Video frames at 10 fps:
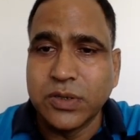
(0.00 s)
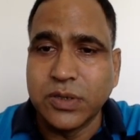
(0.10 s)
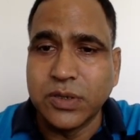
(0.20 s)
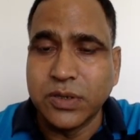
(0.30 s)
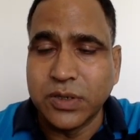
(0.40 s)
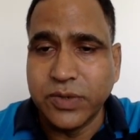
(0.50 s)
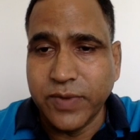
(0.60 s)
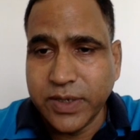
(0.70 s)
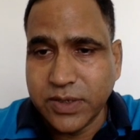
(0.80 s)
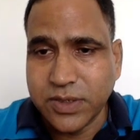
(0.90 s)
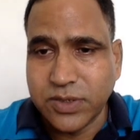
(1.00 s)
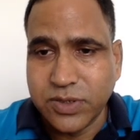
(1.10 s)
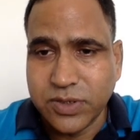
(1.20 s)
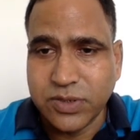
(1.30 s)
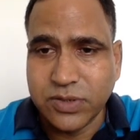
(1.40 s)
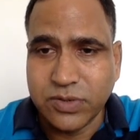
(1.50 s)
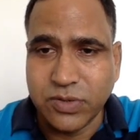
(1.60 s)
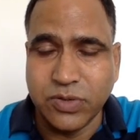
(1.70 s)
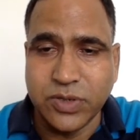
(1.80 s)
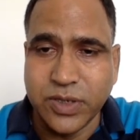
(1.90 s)
devices
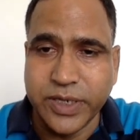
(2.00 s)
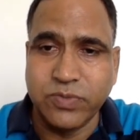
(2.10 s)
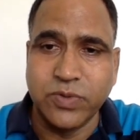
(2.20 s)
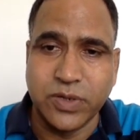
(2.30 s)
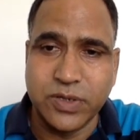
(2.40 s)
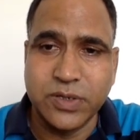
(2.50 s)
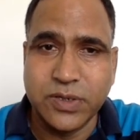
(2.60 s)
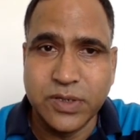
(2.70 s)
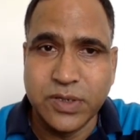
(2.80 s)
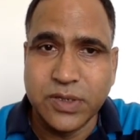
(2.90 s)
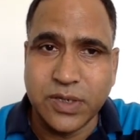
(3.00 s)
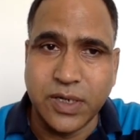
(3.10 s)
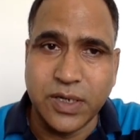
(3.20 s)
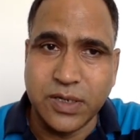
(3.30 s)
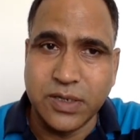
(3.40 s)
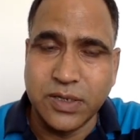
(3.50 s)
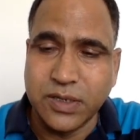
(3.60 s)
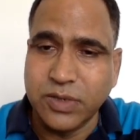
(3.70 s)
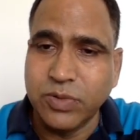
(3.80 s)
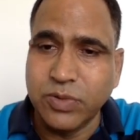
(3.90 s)
on the network, and
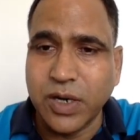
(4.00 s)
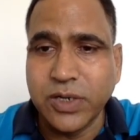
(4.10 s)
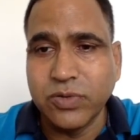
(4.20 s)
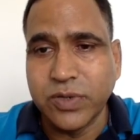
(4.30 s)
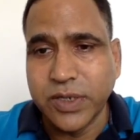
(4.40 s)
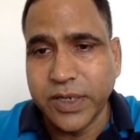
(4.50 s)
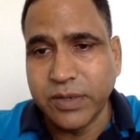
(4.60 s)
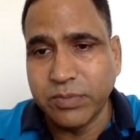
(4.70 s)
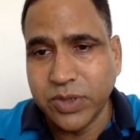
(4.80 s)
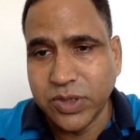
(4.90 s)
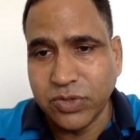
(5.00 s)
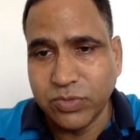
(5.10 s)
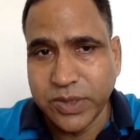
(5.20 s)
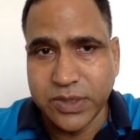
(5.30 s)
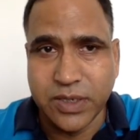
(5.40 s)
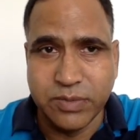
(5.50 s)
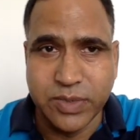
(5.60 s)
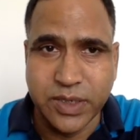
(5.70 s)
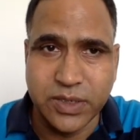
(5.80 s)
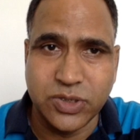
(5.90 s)
you are trying to create a machine-to-machine
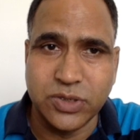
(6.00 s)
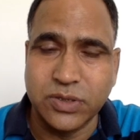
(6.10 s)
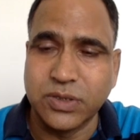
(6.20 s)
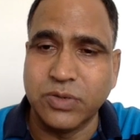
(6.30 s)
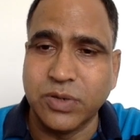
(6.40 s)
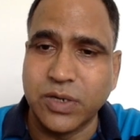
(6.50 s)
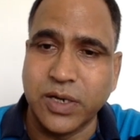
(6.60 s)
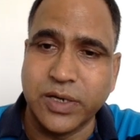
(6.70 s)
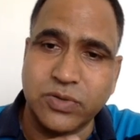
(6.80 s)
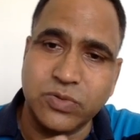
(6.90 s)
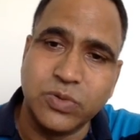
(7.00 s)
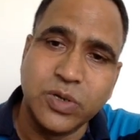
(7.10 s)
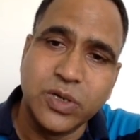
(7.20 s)
communication. You are trying to